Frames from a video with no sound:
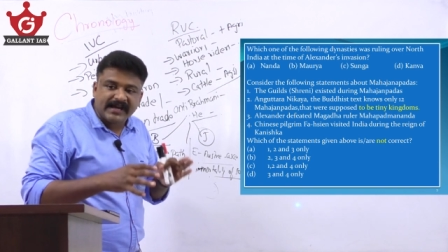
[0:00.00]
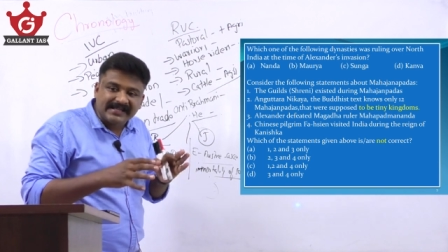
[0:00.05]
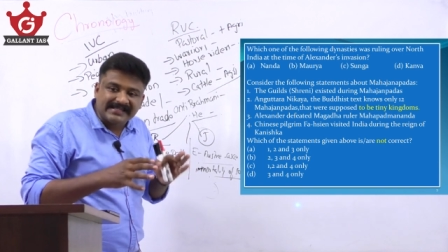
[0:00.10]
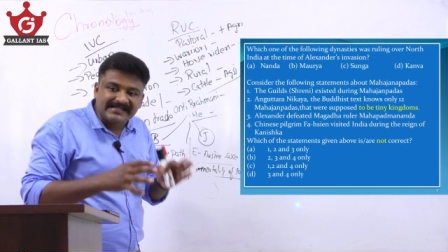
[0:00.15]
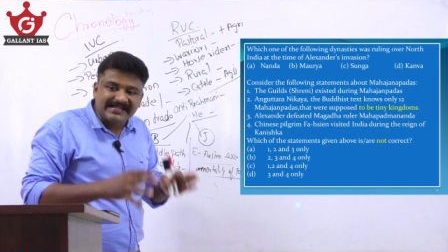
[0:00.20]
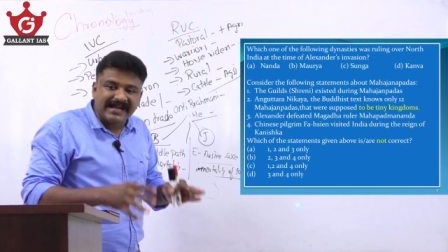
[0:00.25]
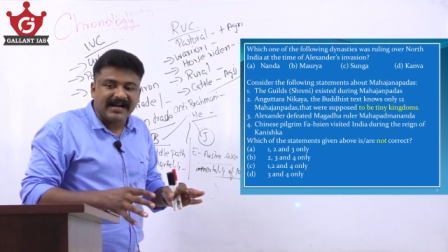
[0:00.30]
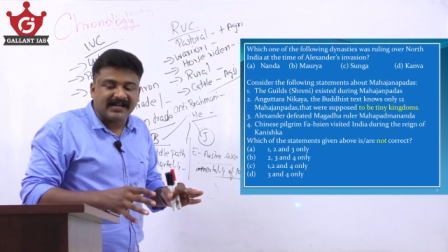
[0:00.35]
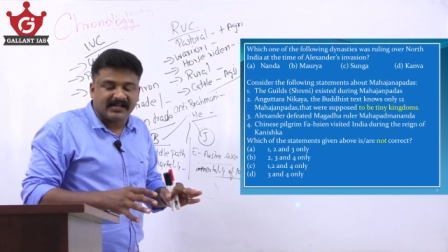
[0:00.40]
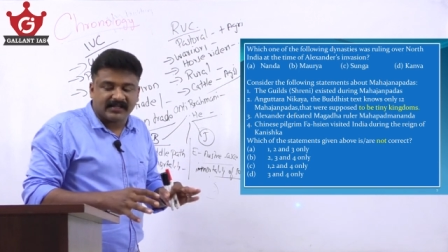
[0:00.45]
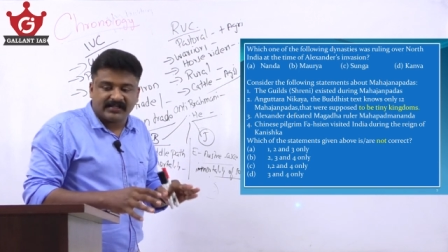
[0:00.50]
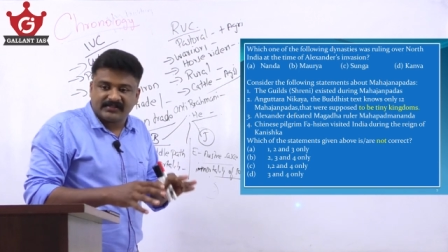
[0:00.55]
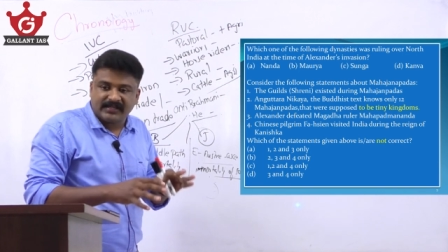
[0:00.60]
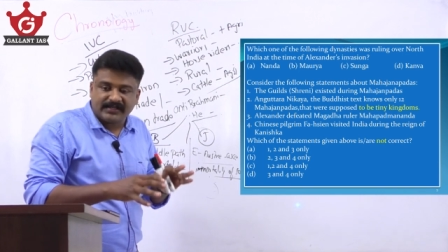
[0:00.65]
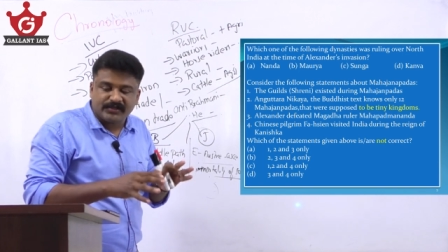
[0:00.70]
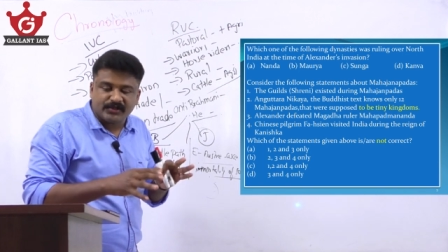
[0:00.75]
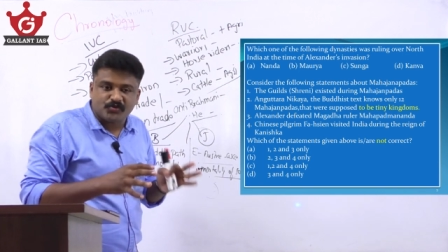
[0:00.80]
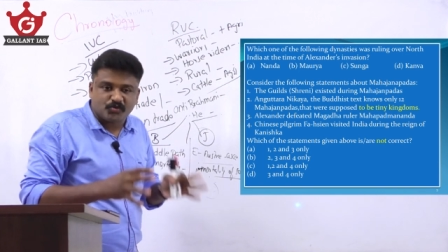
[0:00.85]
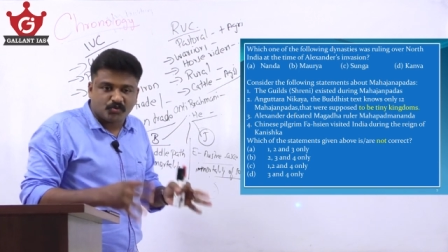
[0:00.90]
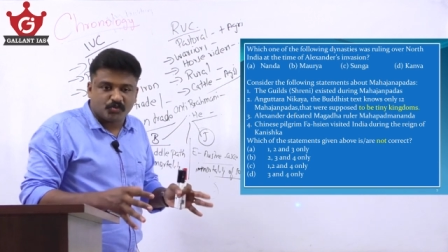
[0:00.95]
Exactly,
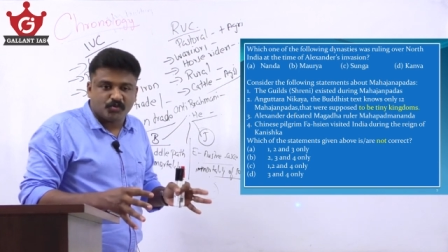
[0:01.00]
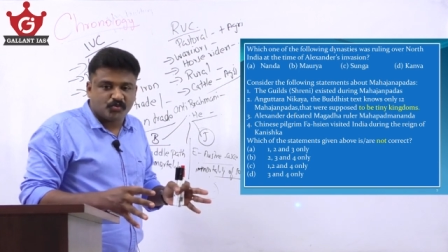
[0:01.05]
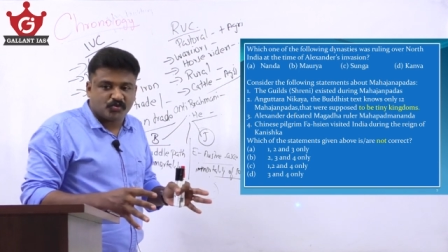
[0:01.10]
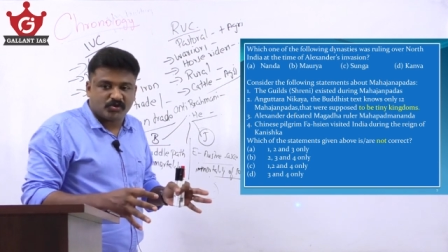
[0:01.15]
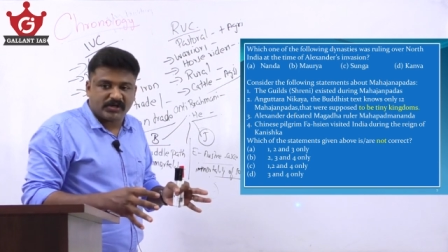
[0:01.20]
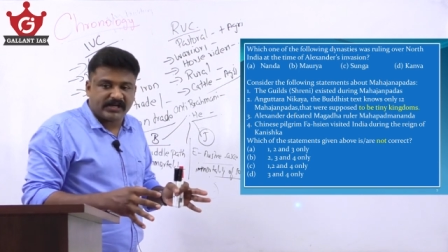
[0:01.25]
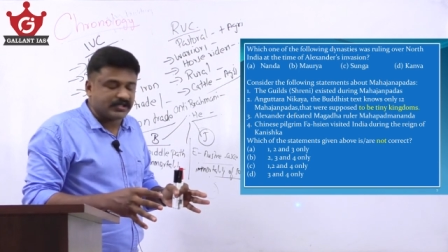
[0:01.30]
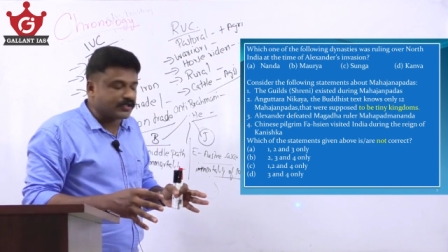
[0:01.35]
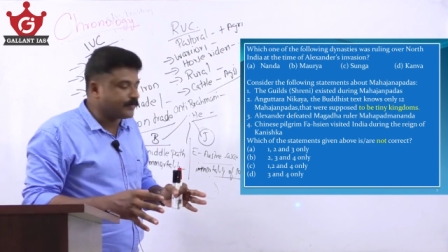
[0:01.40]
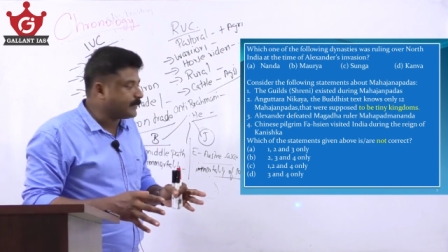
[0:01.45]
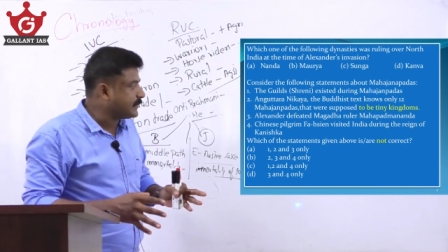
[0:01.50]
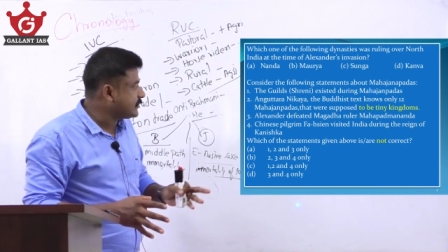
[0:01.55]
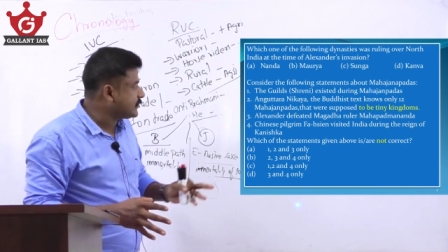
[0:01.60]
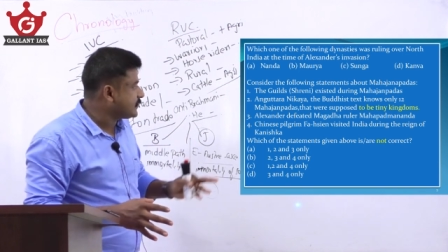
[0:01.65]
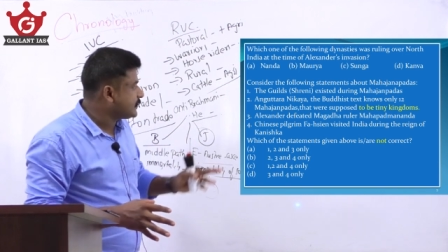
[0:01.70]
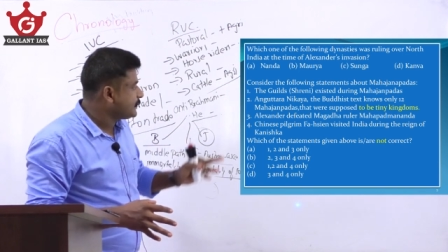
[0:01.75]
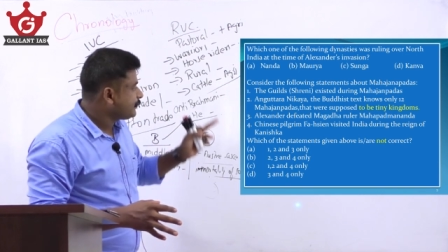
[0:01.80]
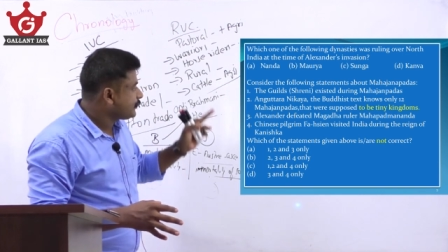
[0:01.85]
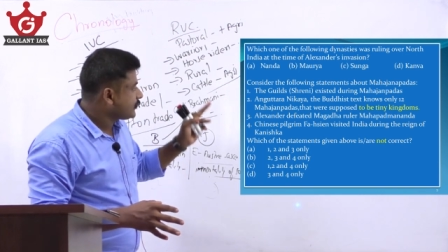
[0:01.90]
that is true statement.